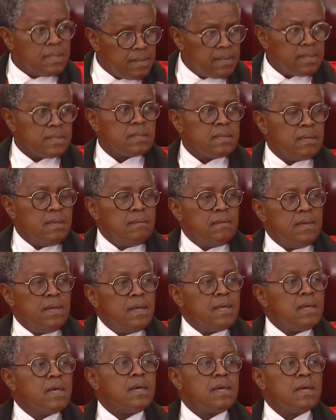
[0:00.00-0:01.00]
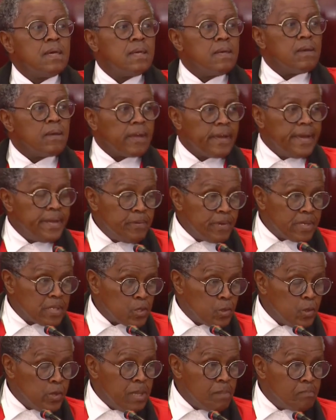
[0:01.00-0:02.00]
That's it. Can you
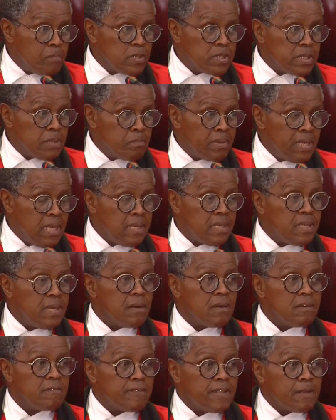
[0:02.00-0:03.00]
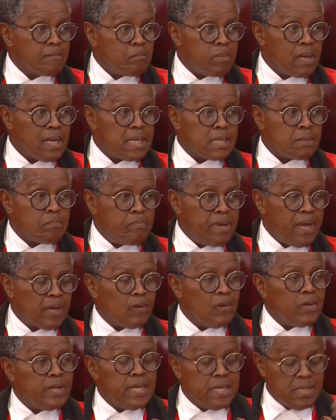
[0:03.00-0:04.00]
exclude the possibility of the blood
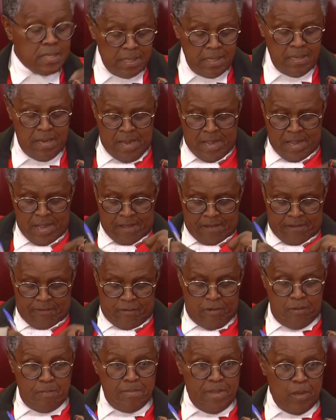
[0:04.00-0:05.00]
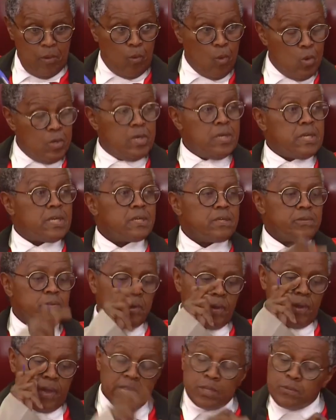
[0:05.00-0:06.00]
percolating from the wound?
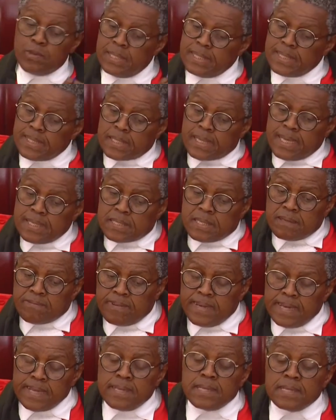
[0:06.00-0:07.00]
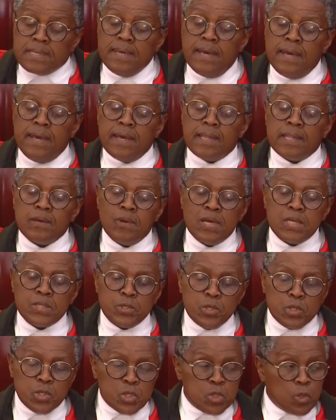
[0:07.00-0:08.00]
You actually testified that there
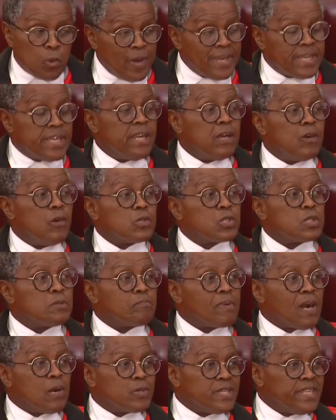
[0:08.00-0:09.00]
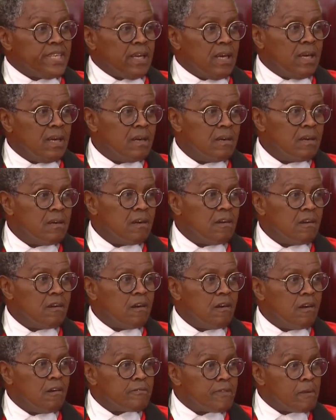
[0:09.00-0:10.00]
was no squirting or sprouting
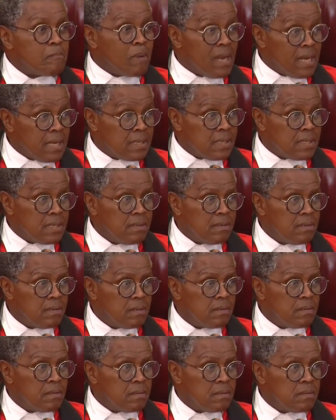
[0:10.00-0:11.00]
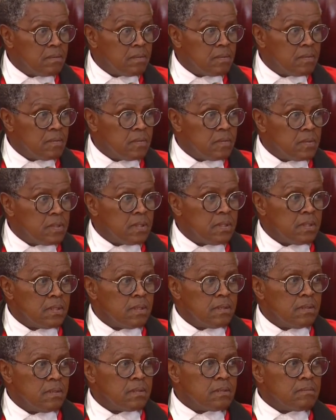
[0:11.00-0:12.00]
of the blood.
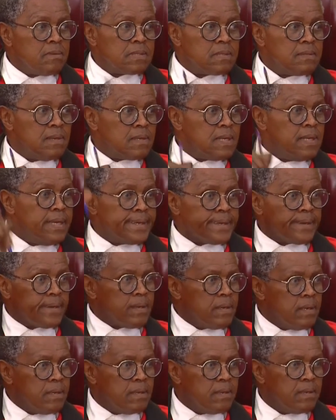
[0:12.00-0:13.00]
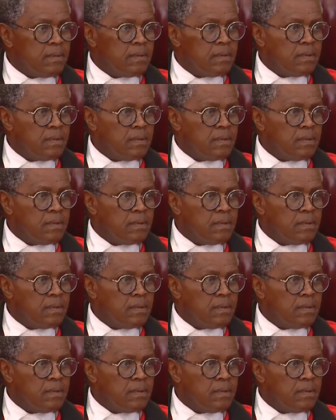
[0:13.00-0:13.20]
It was not like